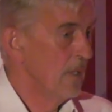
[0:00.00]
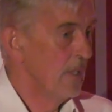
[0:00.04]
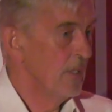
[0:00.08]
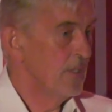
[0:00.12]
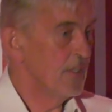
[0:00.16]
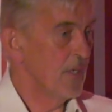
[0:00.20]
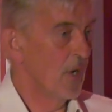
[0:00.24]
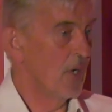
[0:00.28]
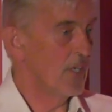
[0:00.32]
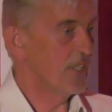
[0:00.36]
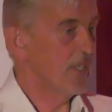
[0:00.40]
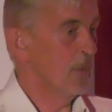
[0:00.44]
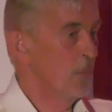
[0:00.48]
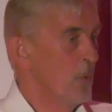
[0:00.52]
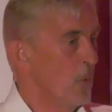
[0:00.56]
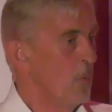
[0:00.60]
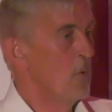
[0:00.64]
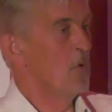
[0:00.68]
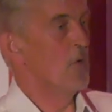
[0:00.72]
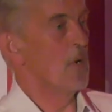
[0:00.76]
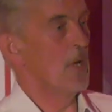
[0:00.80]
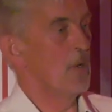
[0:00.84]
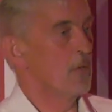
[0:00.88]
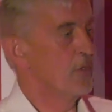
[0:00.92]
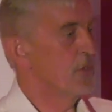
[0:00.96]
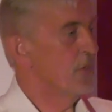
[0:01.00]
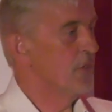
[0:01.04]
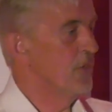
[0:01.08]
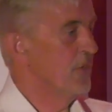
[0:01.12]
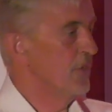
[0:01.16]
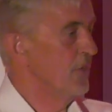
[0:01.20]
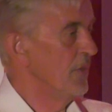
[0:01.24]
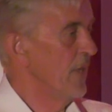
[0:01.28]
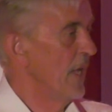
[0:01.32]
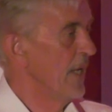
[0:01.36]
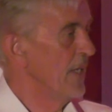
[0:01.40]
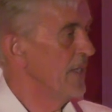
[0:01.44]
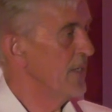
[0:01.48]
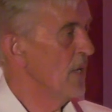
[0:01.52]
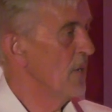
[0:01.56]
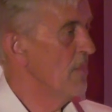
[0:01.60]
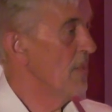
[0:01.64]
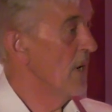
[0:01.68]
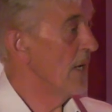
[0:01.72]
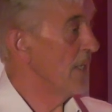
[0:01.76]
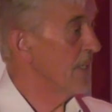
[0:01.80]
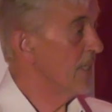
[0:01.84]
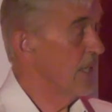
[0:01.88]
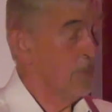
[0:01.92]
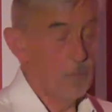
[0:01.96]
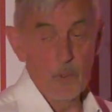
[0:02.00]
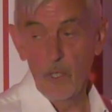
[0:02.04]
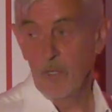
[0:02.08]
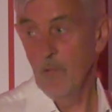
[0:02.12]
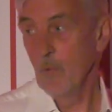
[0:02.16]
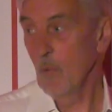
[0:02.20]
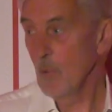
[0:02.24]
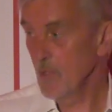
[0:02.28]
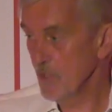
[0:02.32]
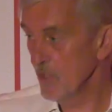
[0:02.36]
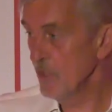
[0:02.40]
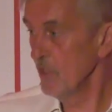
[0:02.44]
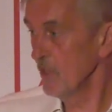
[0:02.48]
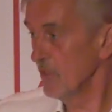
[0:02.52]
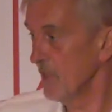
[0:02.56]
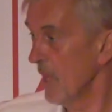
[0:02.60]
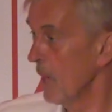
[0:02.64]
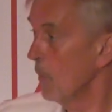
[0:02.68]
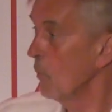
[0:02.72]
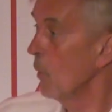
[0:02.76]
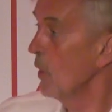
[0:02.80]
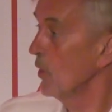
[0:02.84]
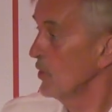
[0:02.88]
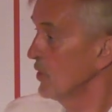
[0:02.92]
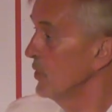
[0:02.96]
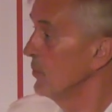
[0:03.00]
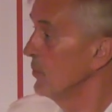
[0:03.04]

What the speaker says: So I said, well, no, we shouldn't do that. So Mike said, well, if we shouldn't do that, what